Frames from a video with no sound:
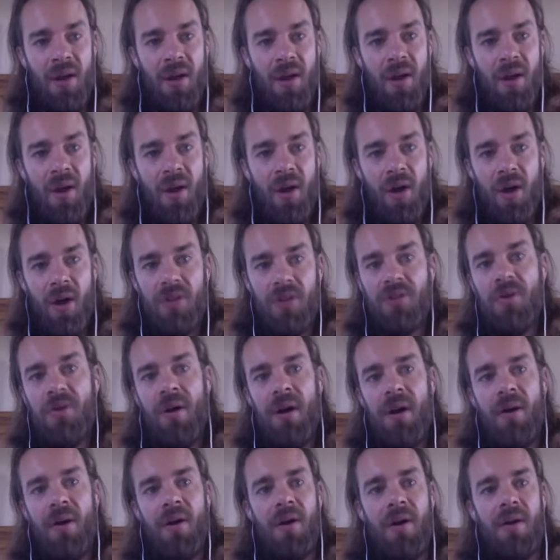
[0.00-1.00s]
also
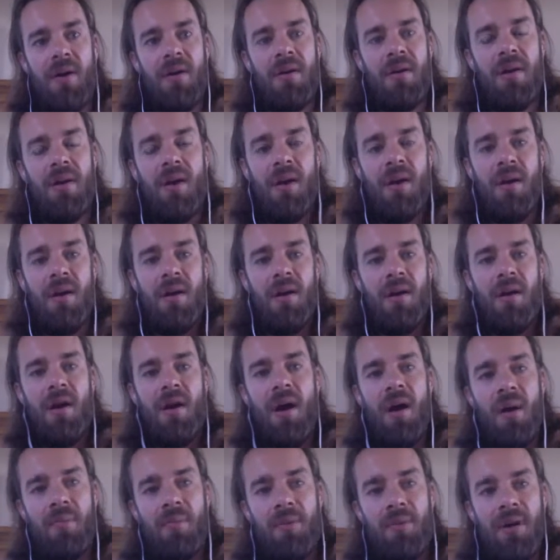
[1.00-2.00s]
how hard
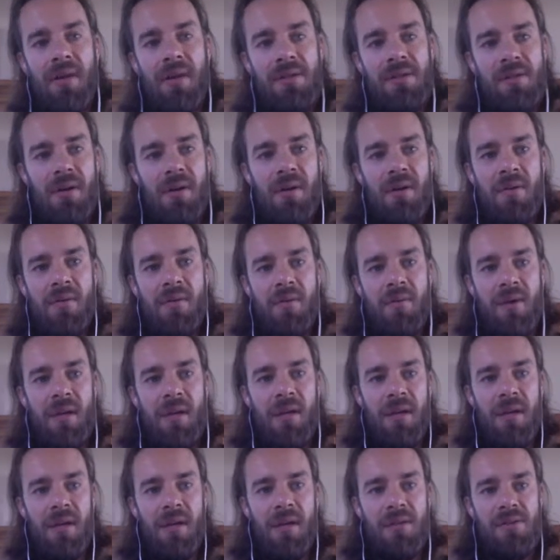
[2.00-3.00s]
upgrades are, right?
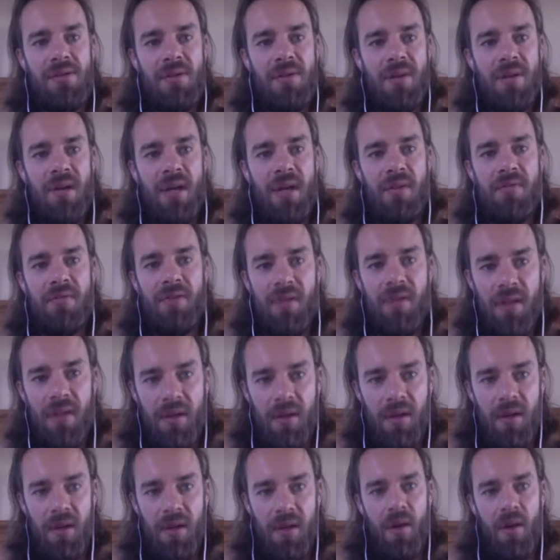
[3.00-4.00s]
And so you kind of think
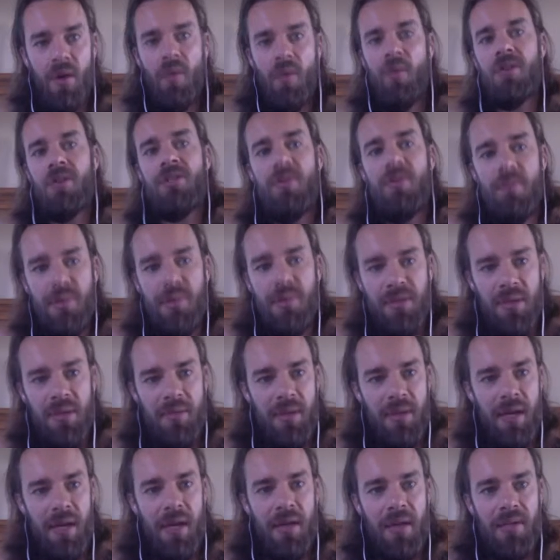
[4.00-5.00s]
once you put
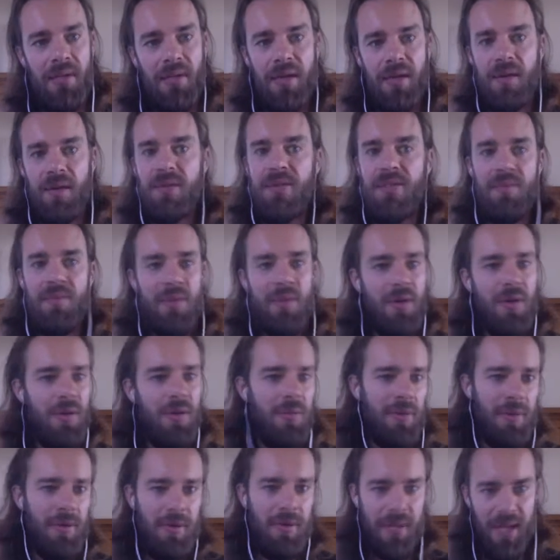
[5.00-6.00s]
something out there, it's
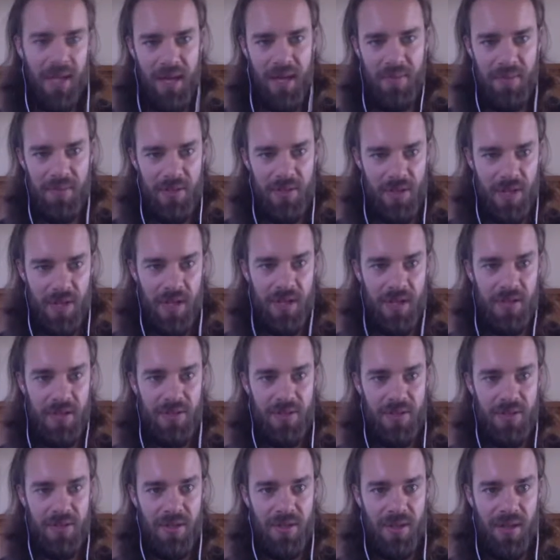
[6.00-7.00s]
immutable, it can't be
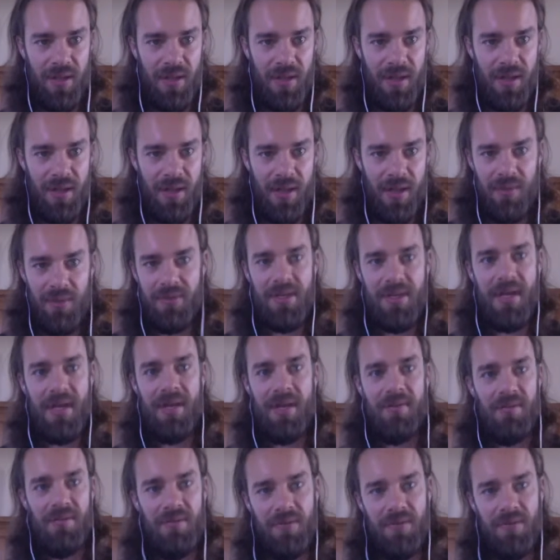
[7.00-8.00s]
changed. That was kind
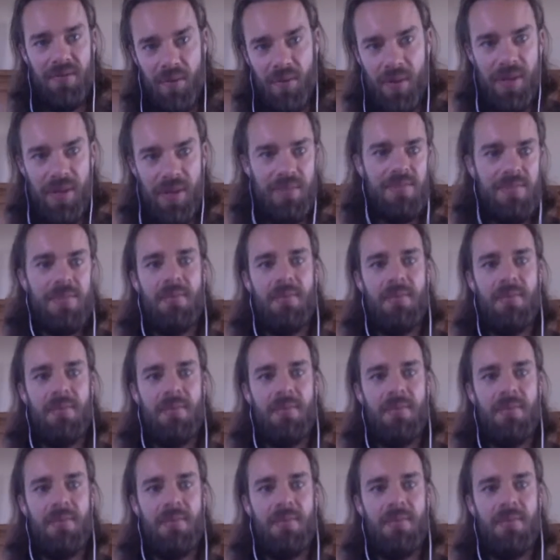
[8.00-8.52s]
of the way smart